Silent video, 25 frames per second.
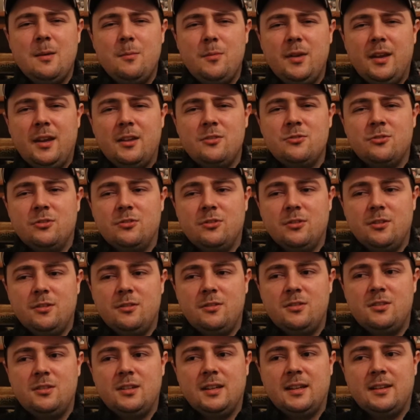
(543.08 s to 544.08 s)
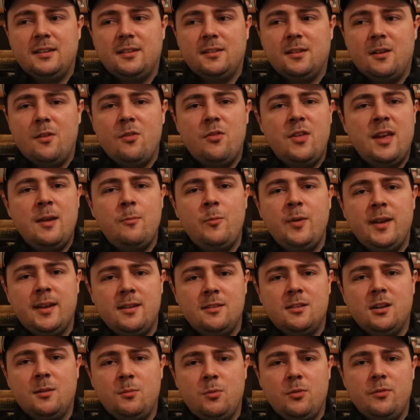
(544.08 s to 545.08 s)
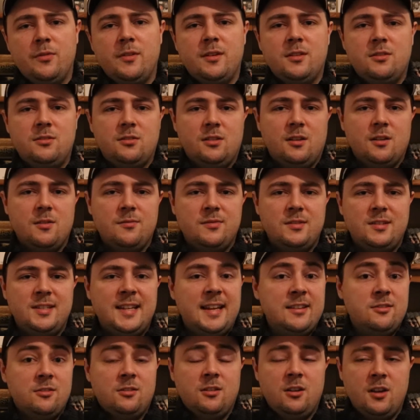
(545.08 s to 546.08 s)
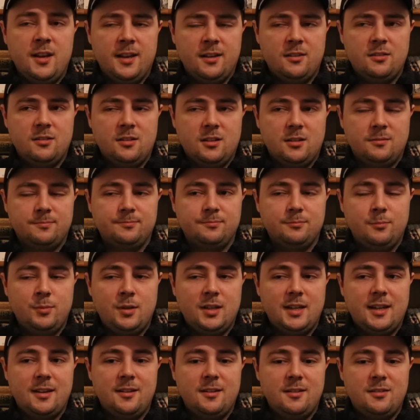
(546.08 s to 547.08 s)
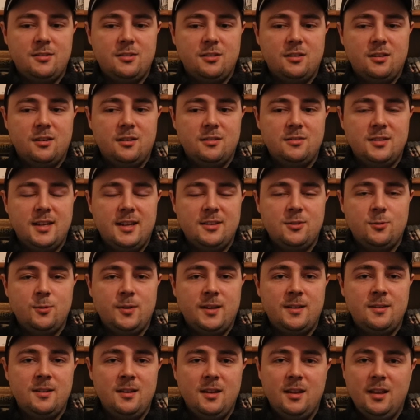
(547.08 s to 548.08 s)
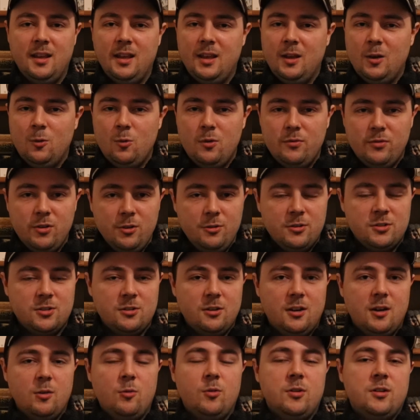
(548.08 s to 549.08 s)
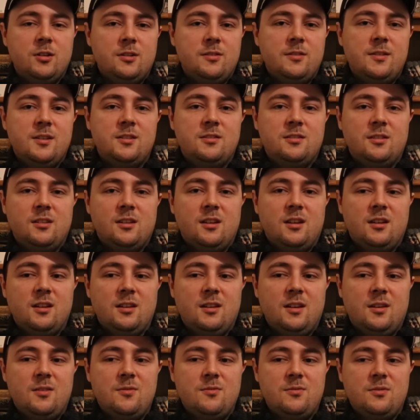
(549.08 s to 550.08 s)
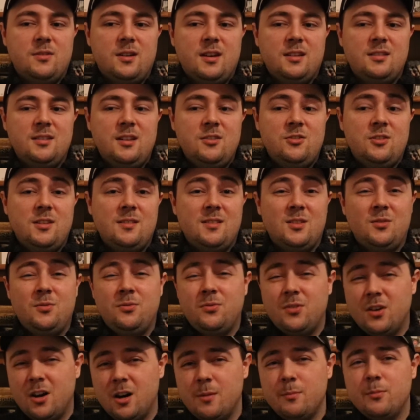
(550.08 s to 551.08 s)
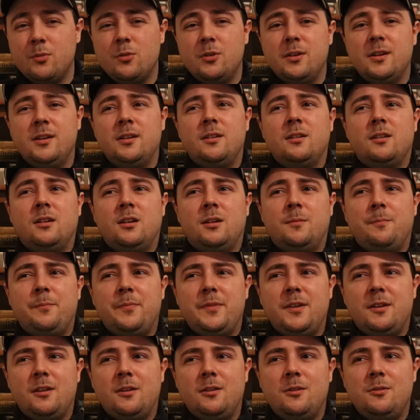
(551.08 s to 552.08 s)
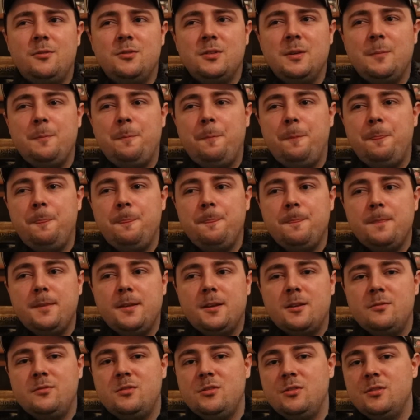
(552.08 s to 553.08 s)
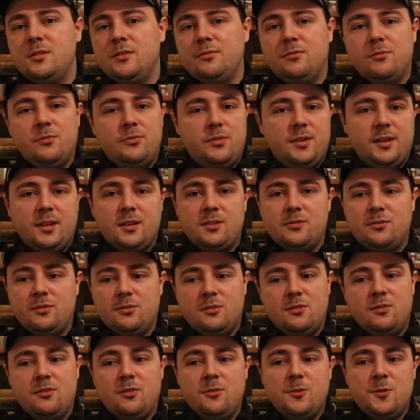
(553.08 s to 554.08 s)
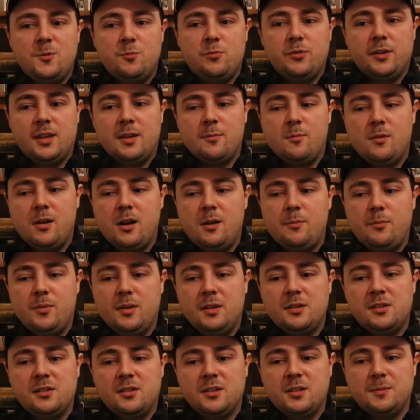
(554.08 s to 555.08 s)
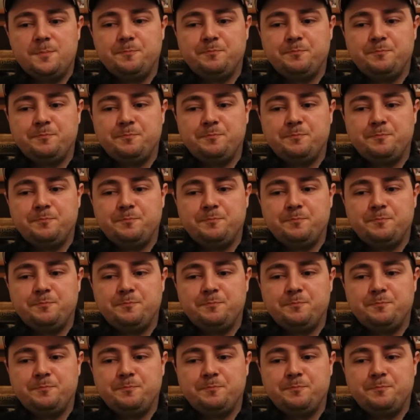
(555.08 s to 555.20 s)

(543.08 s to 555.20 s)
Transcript: being introduced, and then we end up on this kind of desert-like planet, Tatooine, with Luke Skywalker, this kind of, essentially this farm boy, you know, who's kind of doing different things for those bringing him up, and